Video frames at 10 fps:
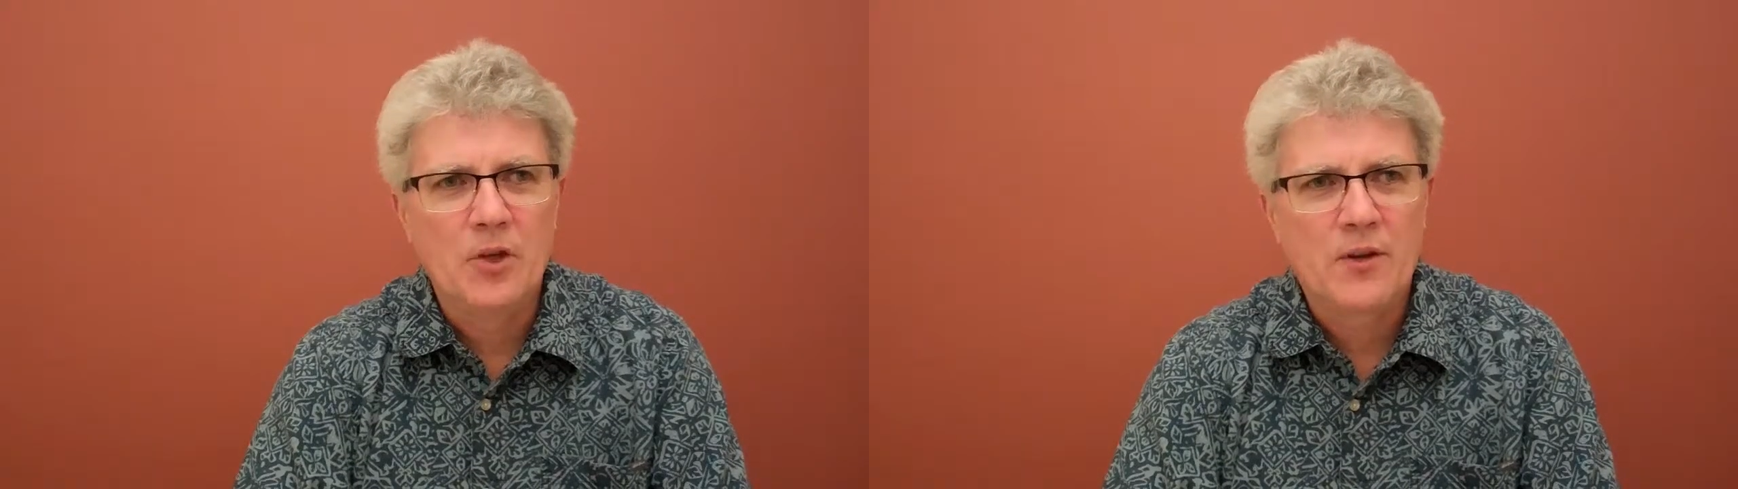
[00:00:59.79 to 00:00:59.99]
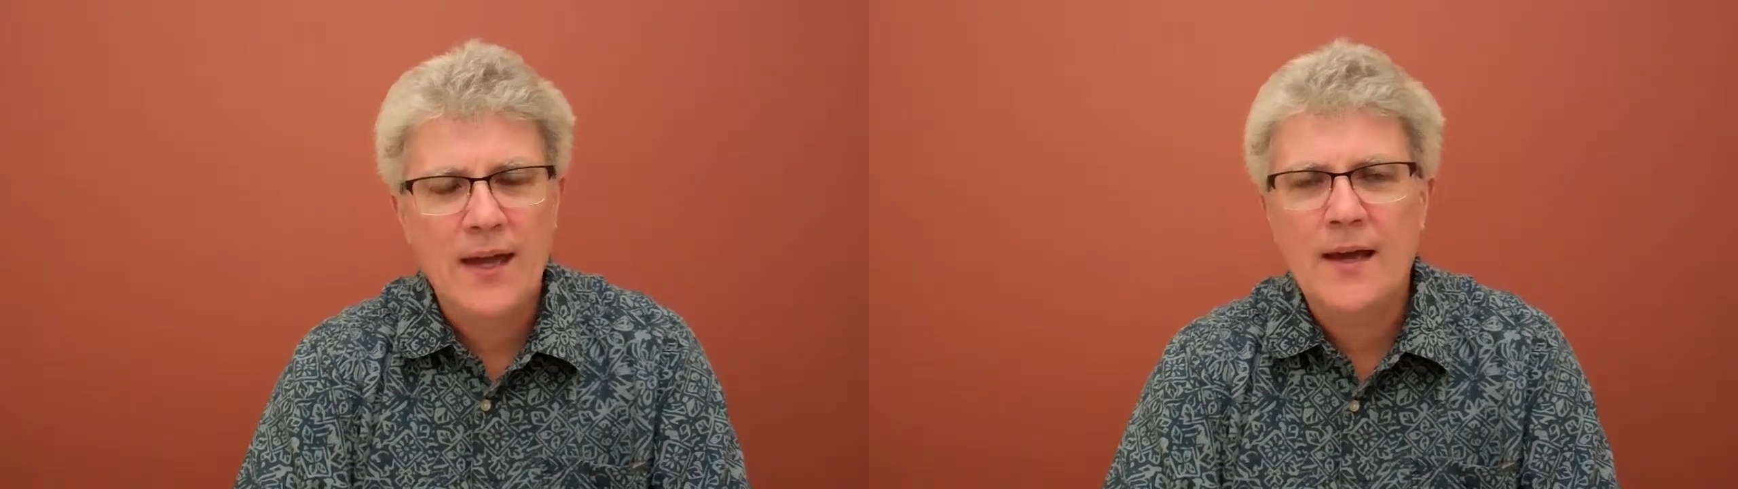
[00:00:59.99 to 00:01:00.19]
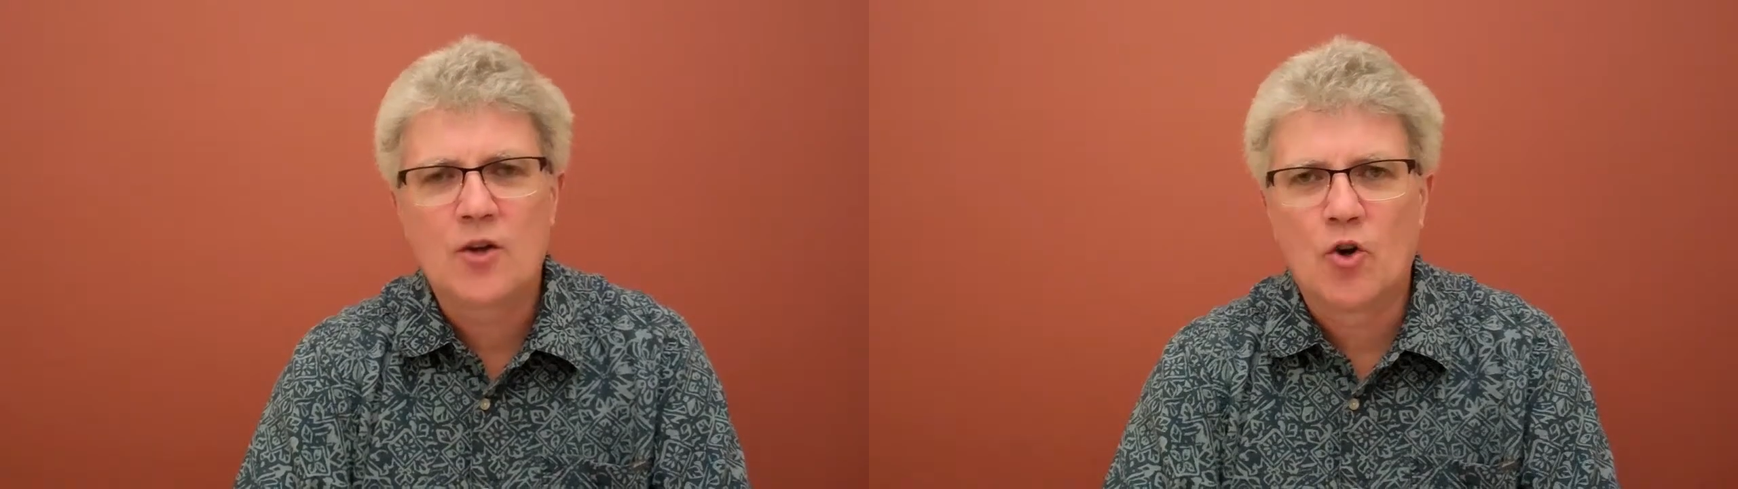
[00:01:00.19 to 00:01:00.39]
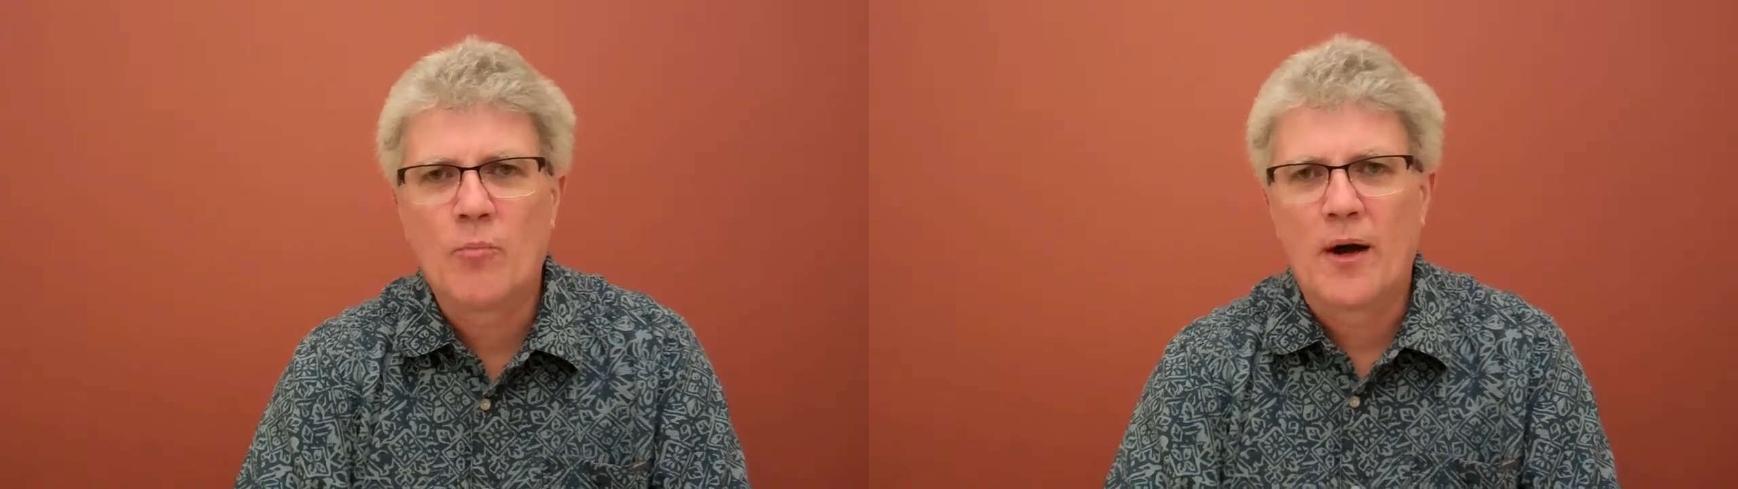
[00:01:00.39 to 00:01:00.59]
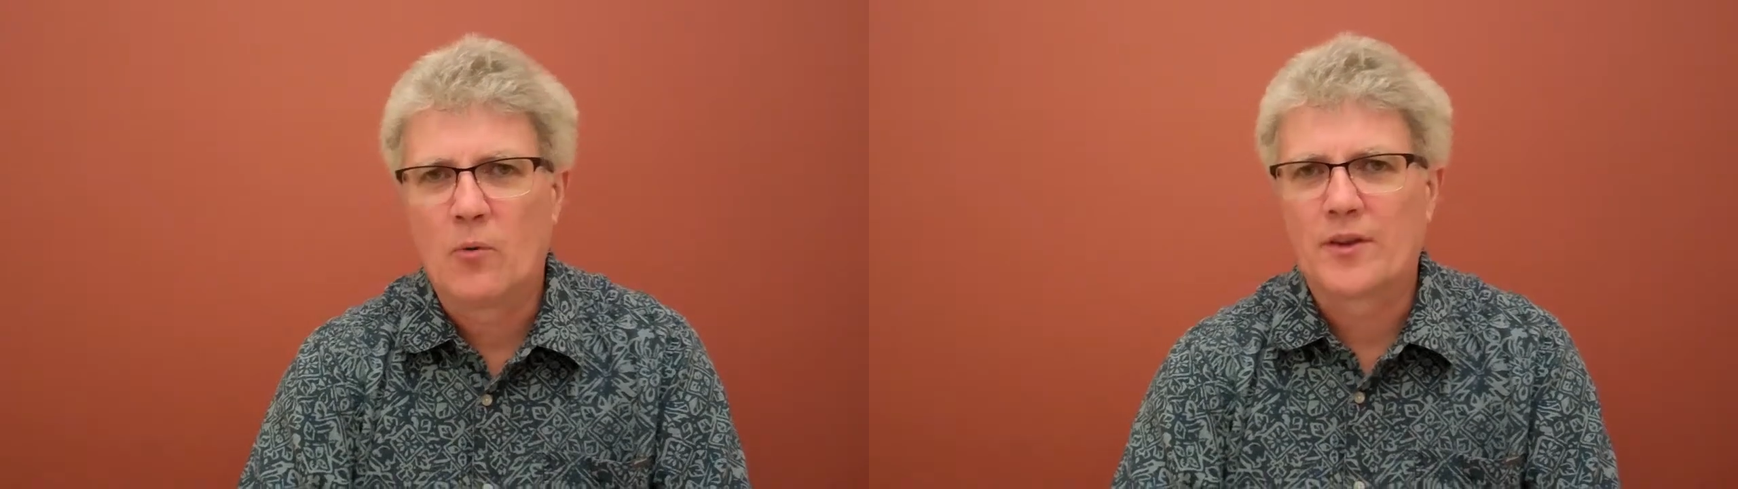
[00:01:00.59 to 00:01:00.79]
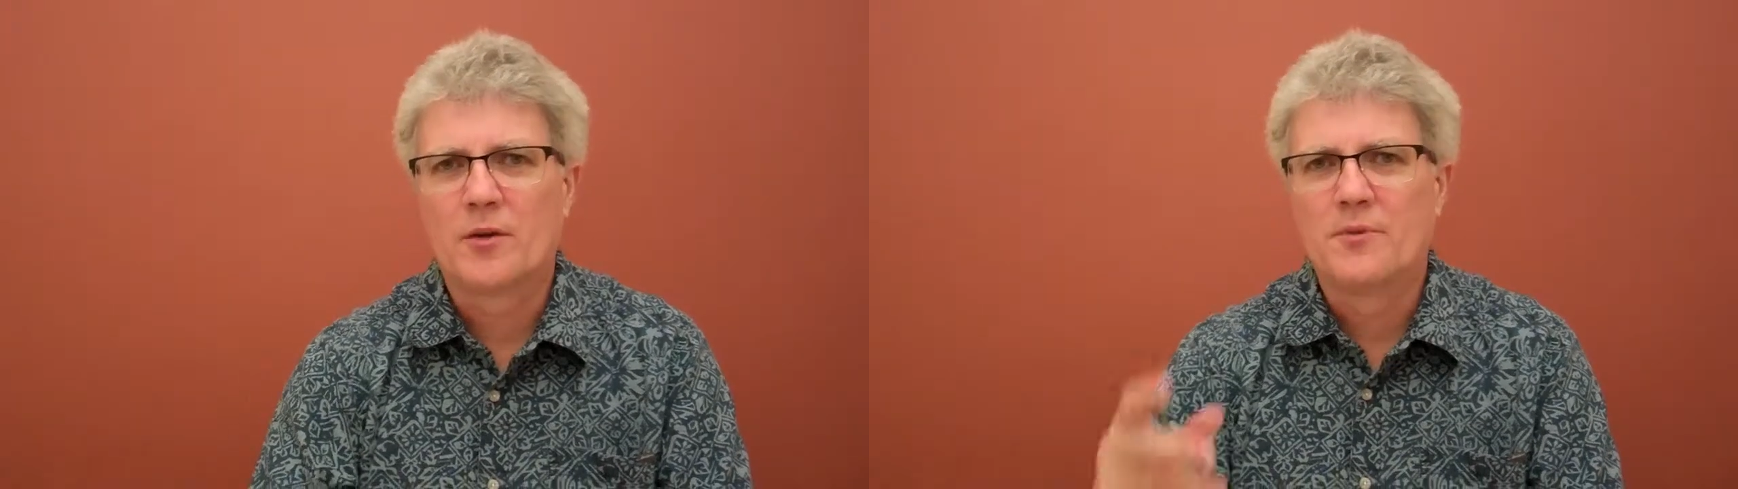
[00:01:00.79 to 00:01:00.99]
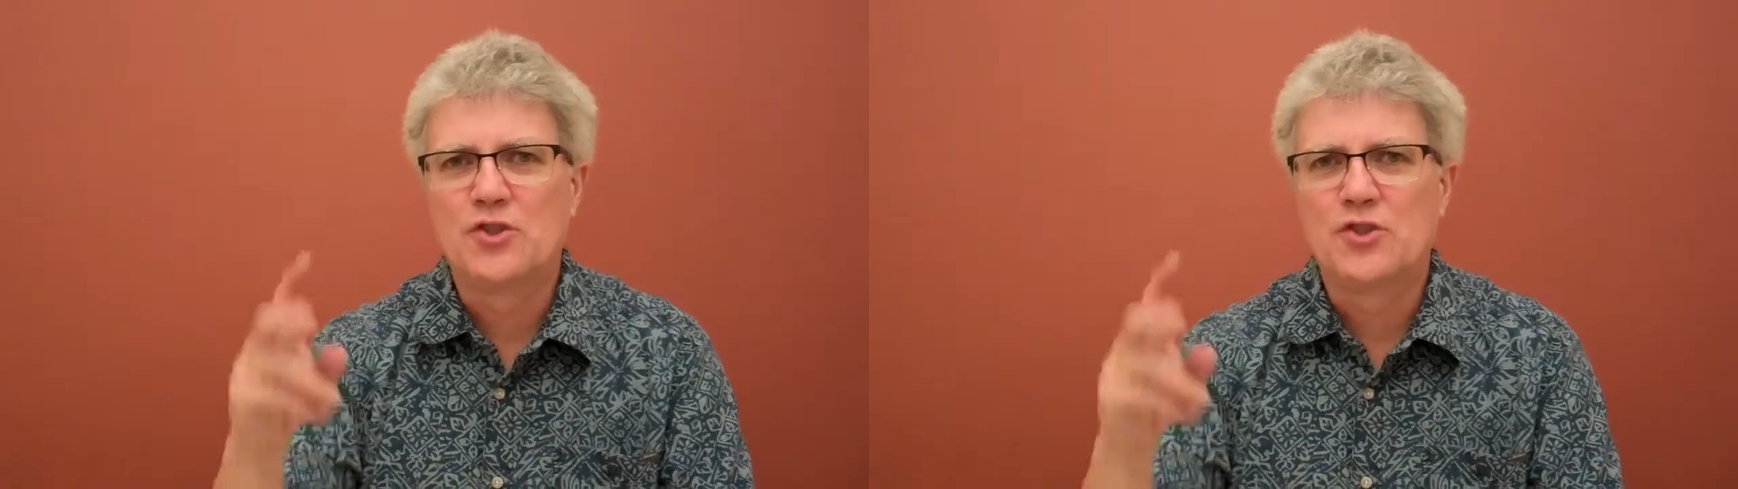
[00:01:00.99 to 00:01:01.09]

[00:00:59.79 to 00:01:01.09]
You can't go by what the